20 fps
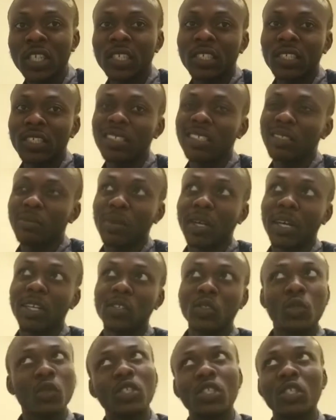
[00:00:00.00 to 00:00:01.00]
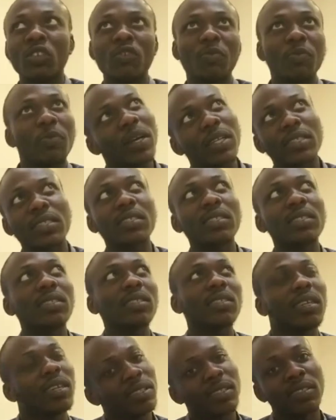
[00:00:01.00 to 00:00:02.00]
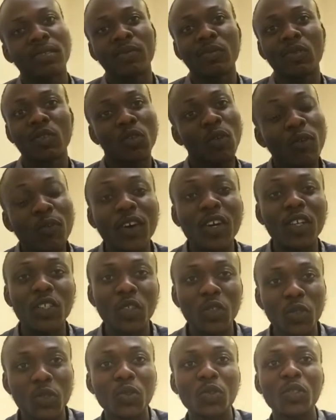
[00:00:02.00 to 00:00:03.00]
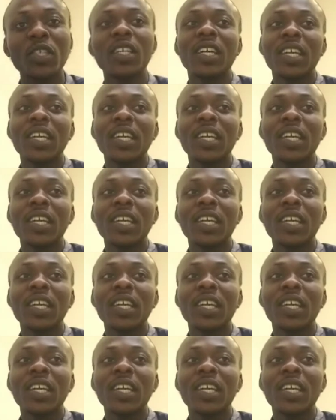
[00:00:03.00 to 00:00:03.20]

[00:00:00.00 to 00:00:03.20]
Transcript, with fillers: This is my third year of practice and so far so good.